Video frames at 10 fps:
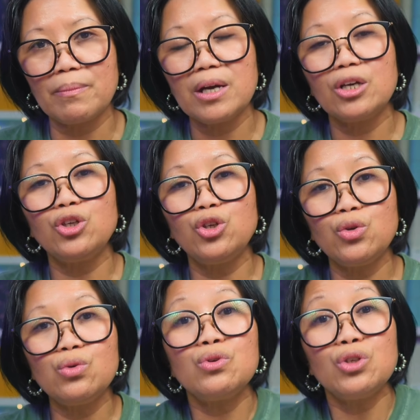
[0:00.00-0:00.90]
you
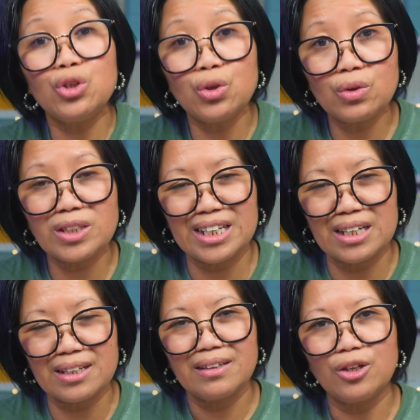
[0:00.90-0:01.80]
using it,
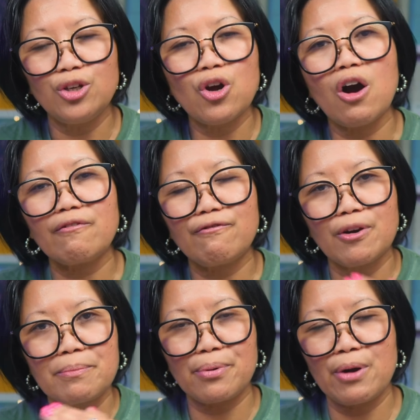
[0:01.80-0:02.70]
not from
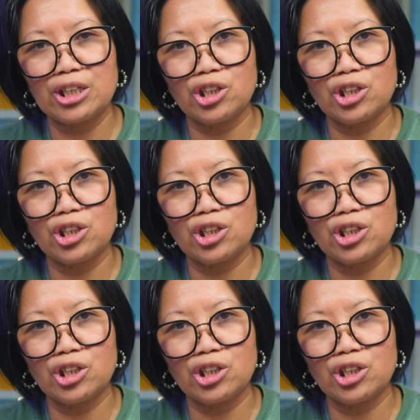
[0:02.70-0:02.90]
pressure.